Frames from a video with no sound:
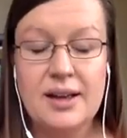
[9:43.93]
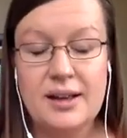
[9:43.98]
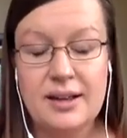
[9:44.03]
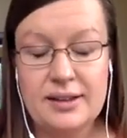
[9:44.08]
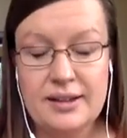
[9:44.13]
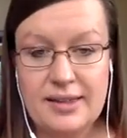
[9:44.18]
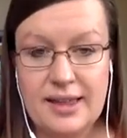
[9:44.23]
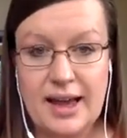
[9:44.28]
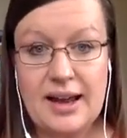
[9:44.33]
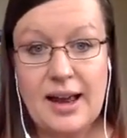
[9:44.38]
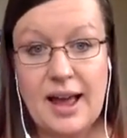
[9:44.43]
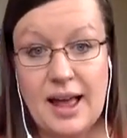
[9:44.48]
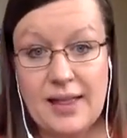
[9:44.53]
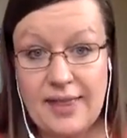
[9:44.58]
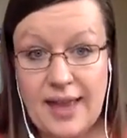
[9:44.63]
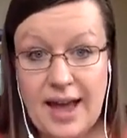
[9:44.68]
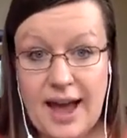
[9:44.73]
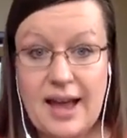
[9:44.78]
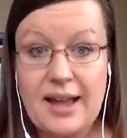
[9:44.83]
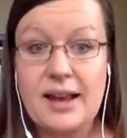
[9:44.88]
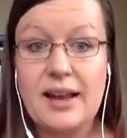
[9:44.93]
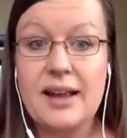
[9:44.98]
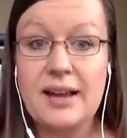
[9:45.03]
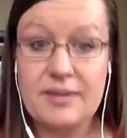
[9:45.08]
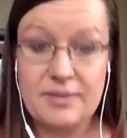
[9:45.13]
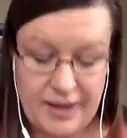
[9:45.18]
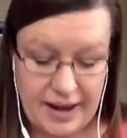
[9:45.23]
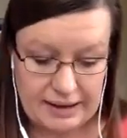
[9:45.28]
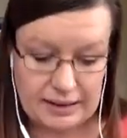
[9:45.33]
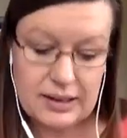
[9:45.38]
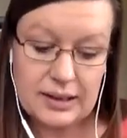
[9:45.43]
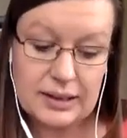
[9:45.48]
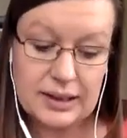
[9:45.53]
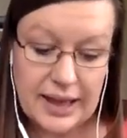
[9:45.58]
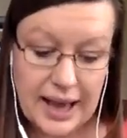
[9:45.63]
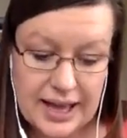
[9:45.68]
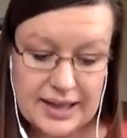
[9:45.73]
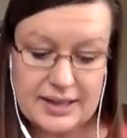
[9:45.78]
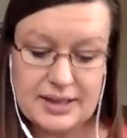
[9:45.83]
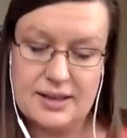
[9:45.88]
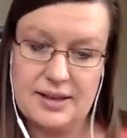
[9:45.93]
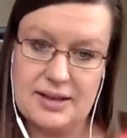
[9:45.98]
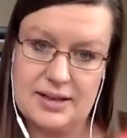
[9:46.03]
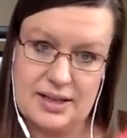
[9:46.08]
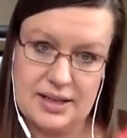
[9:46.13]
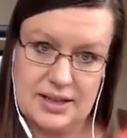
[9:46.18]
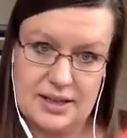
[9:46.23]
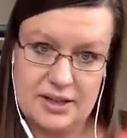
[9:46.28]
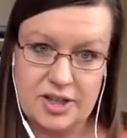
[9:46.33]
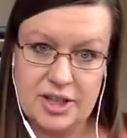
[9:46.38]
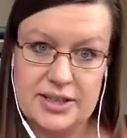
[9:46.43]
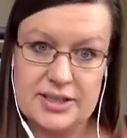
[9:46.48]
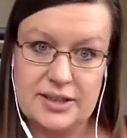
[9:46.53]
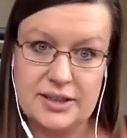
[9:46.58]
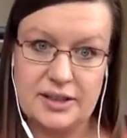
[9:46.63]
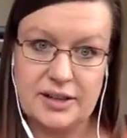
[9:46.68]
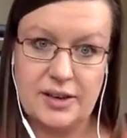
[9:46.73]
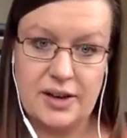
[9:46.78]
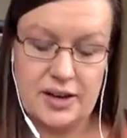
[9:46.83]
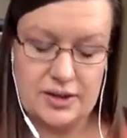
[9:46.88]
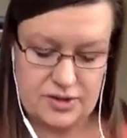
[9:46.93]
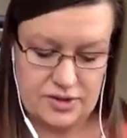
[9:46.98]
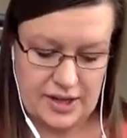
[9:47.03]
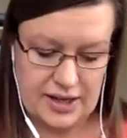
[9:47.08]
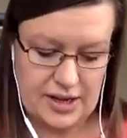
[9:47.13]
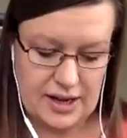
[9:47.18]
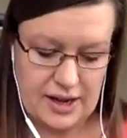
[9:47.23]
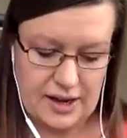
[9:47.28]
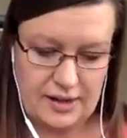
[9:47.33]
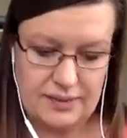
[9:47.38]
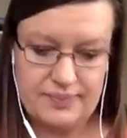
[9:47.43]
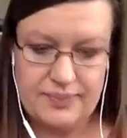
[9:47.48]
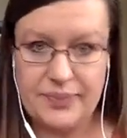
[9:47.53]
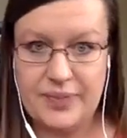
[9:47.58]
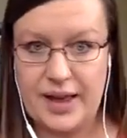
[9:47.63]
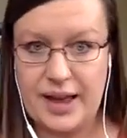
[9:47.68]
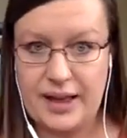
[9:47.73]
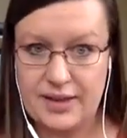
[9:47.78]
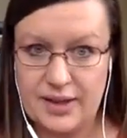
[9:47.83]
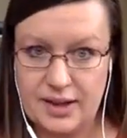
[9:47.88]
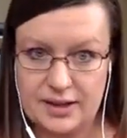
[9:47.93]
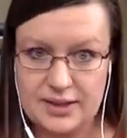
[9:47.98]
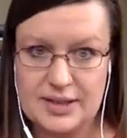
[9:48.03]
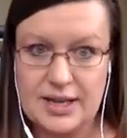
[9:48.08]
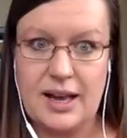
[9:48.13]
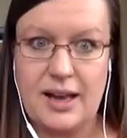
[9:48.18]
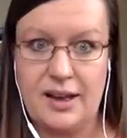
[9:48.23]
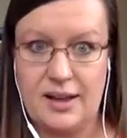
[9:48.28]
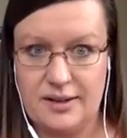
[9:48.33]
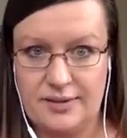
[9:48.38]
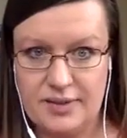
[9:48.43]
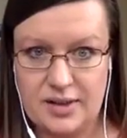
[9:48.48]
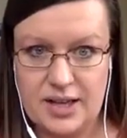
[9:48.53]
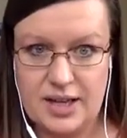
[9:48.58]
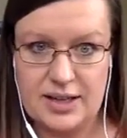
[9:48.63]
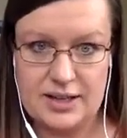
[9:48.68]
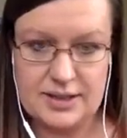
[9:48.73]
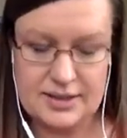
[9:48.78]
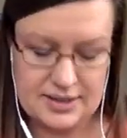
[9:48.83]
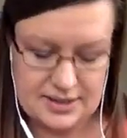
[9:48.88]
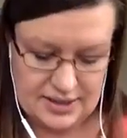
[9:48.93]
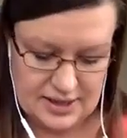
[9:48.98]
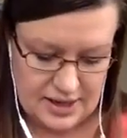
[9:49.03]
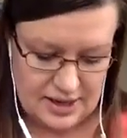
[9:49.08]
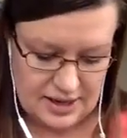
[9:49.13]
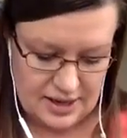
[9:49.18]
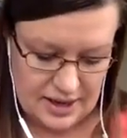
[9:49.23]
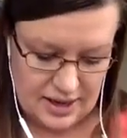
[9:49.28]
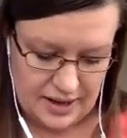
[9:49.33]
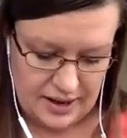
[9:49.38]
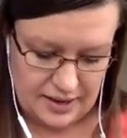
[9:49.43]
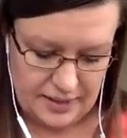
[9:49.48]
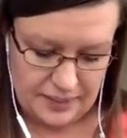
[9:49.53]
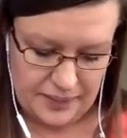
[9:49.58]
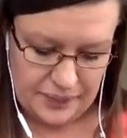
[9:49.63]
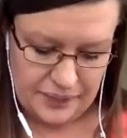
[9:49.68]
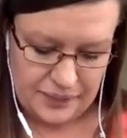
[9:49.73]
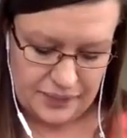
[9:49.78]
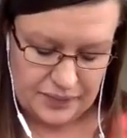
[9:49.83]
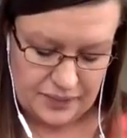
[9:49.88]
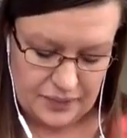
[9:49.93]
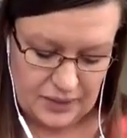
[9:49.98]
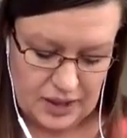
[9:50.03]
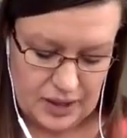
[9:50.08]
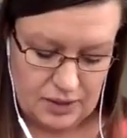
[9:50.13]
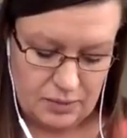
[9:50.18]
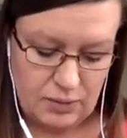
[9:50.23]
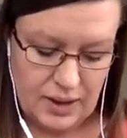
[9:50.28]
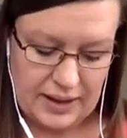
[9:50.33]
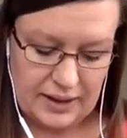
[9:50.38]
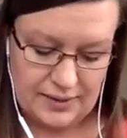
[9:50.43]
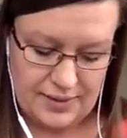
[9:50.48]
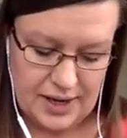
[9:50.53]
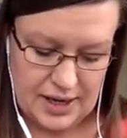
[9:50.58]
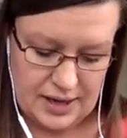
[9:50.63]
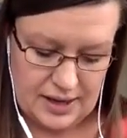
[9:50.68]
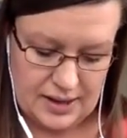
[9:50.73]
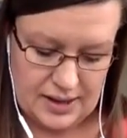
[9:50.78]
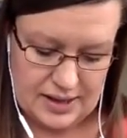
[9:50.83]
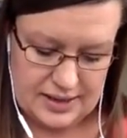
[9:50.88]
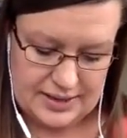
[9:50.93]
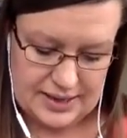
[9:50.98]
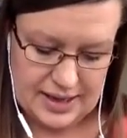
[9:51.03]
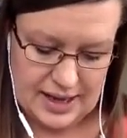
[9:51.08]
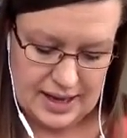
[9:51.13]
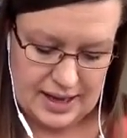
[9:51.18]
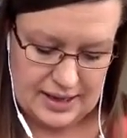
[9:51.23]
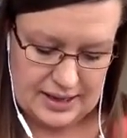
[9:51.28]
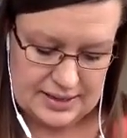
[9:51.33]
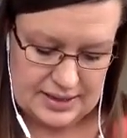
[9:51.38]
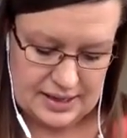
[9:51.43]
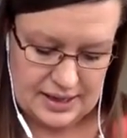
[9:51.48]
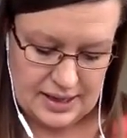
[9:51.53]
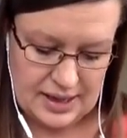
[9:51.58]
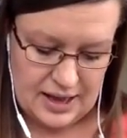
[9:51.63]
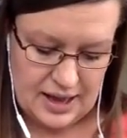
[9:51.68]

that and that in fact led to the decrease in, in drinking that they're saying is um, relevant in this case.